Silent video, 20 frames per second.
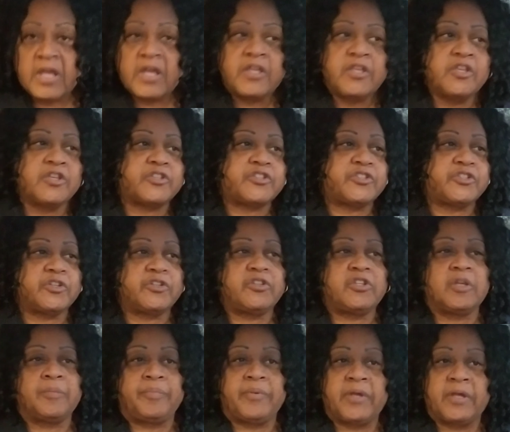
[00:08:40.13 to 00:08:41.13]
You
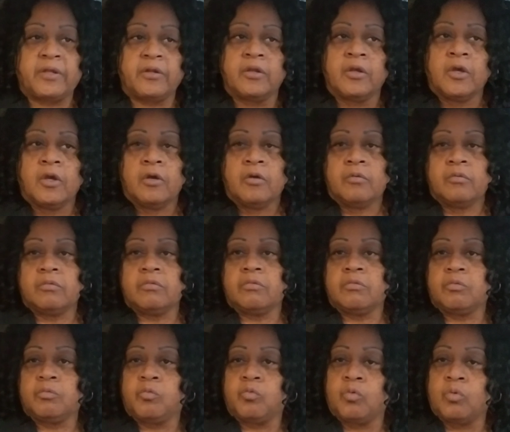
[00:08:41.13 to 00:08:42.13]
shouldn't have been,
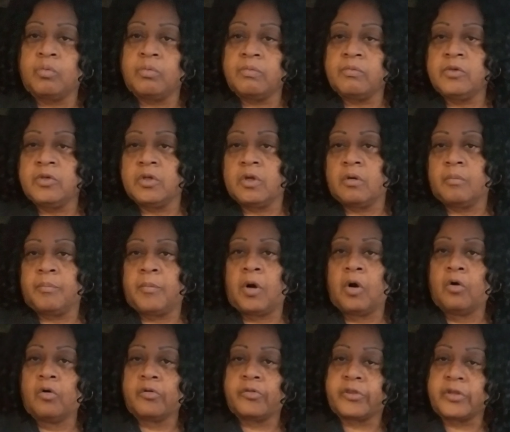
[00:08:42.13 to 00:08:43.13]
you know,
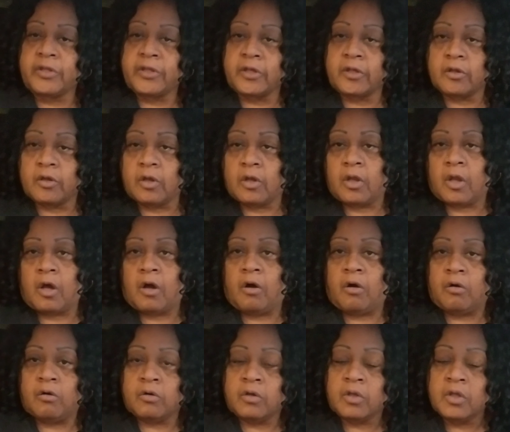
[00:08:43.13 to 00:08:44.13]
moseying
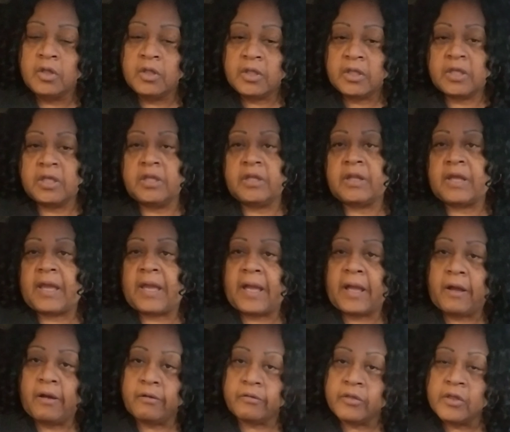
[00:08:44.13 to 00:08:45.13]
along in the
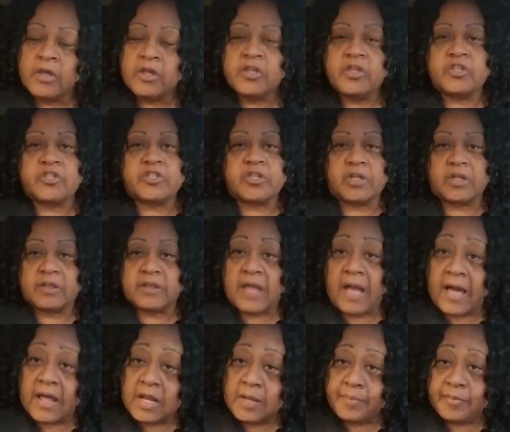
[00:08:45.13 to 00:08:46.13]
house. You should have
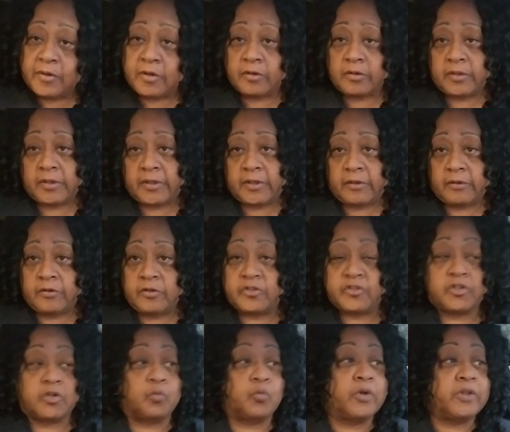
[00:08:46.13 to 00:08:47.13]
got up earlier. You
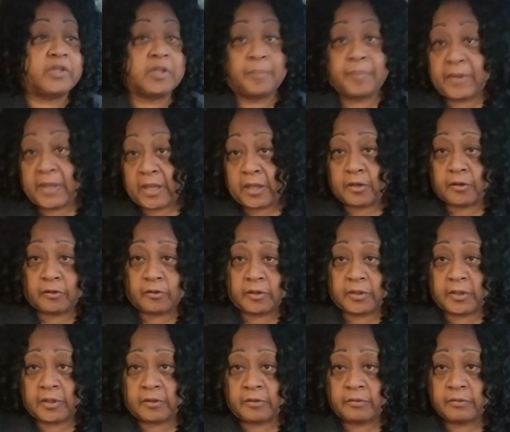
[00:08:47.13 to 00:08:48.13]
should have went to bed
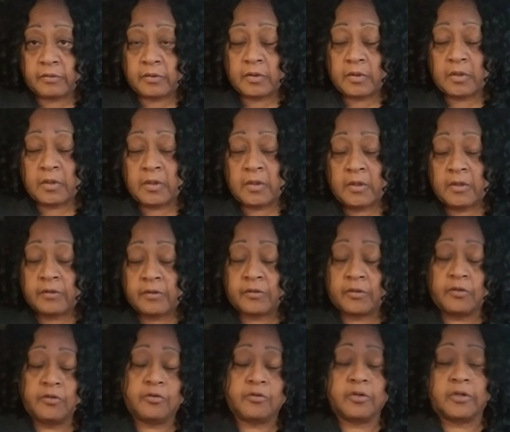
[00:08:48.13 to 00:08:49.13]
earlier.
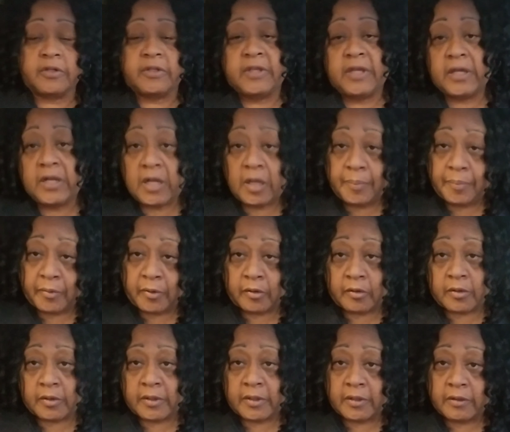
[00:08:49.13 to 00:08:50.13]
So you could get up
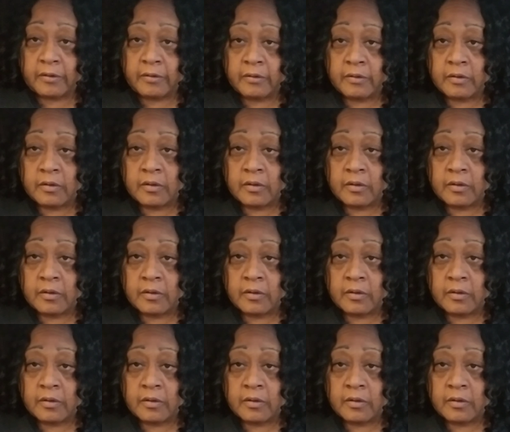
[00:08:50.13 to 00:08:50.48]
earlier.